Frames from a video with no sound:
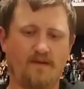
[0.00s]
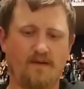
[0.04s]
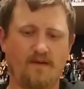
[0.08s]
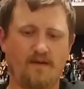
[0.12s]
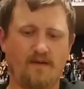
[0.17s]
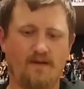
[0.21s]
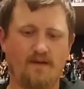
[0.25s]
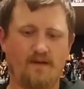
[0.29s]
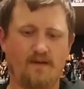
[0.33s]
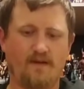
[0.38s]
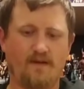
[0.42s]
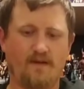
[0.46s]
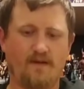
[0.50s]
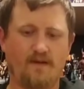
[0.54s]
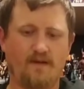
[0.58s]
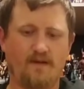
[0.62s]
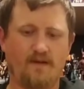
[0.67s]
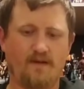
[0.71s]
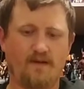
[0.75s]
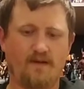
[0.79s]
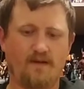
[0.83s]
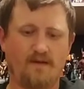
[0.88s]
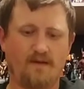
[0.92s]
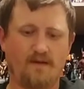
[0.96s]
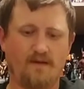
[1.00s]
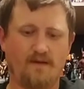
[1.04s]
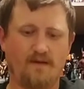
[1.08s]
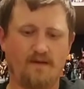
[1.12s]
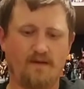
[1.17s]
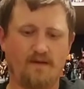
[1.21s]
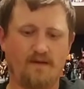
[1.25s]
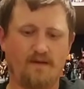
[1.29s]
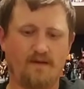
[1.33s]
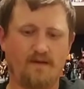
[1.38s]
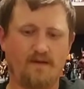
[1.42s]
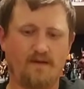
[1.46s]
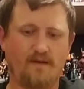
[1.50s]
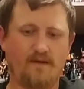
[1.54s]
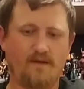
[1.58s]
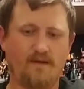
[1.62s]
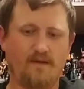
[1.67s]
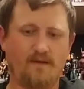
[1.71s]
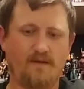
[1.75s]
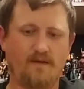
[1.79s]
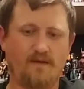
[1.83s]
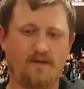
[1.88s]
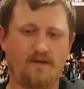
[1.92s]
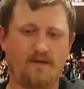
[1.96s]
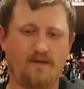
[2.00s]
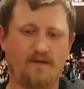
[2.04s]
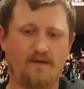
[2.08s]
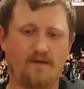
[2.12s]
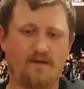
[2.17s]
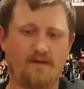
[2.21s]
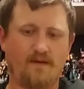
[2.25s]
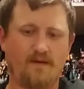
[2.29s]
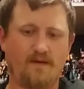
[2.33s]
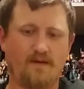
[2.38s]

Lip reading: No one is speaking in this clip.